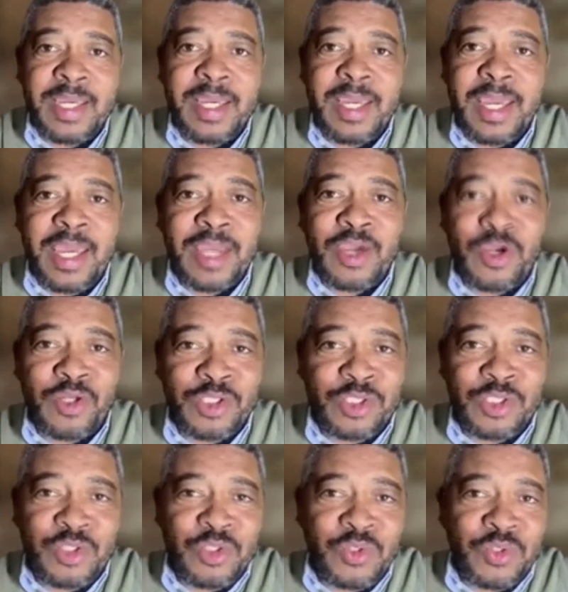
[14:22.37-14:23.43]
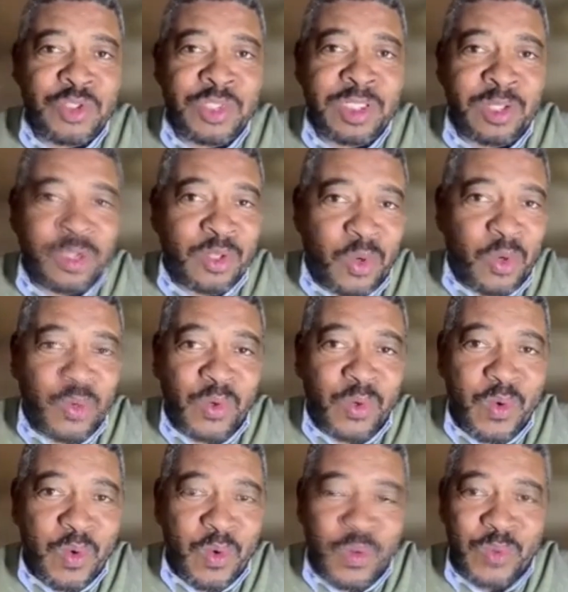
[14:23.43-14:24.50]
a constitutional
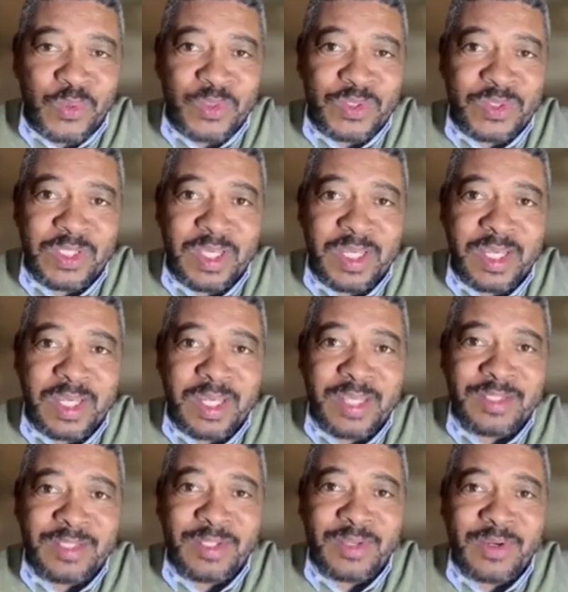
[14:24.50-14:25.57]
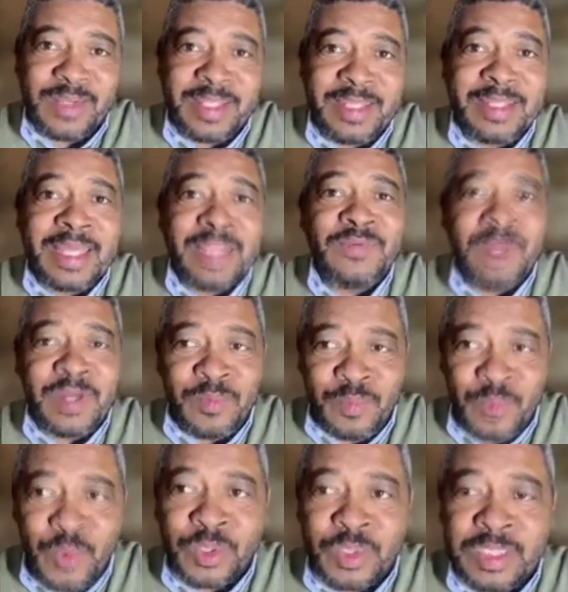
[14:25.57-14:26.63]
clause. So I think that's very
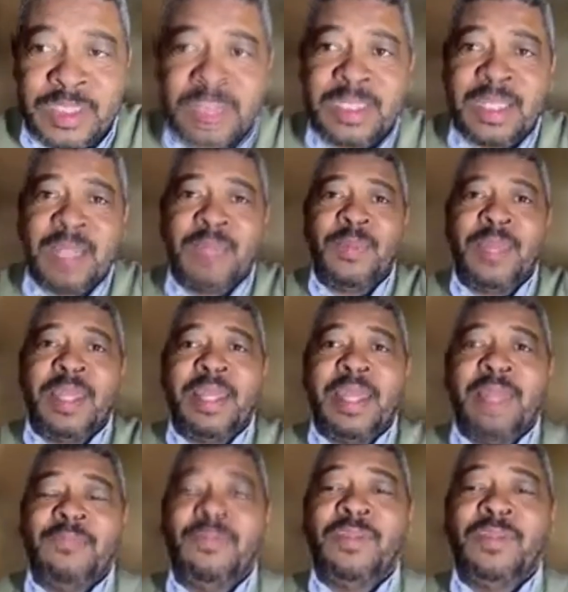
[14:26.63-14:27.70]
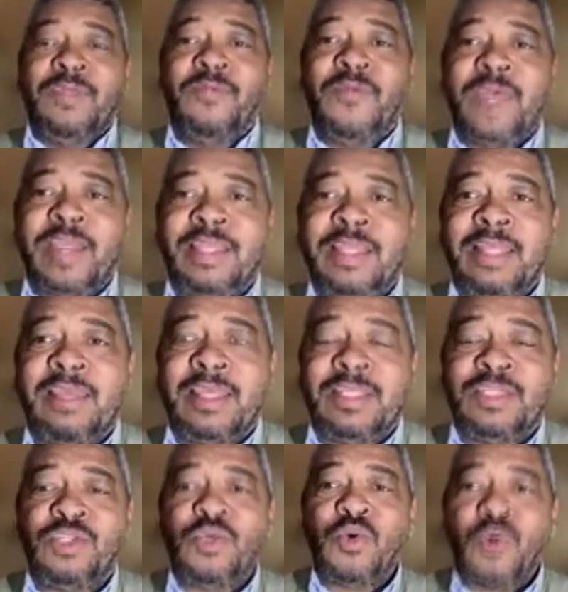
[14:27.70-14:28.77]
important. And the fact that
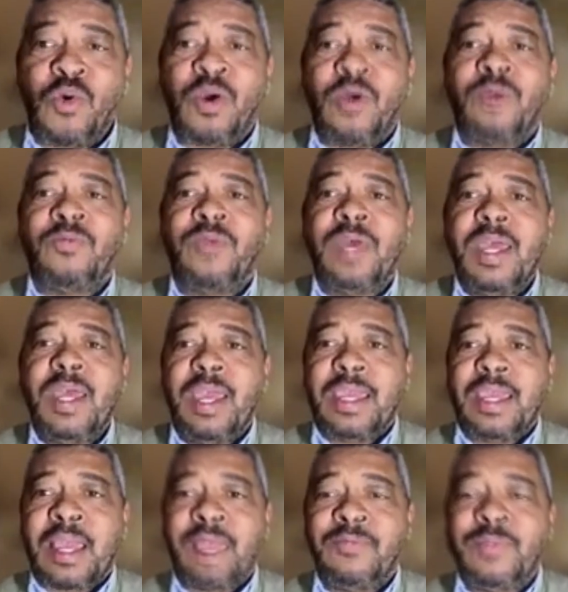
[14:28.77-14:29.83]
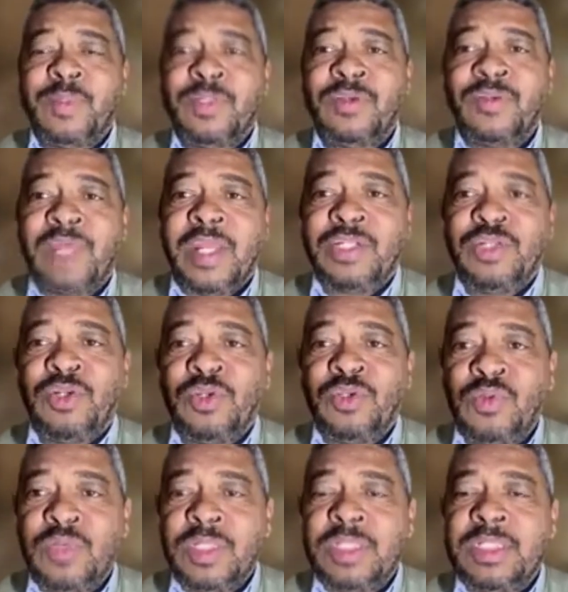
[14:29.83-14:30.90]
there's talk of a government of national
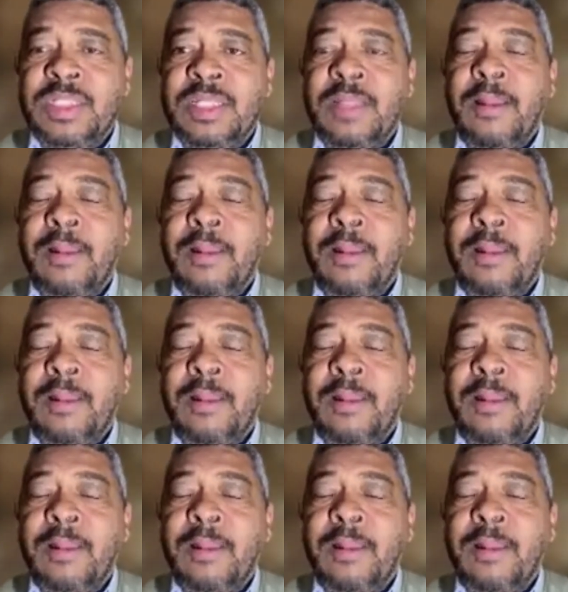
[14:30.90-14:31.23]
unity,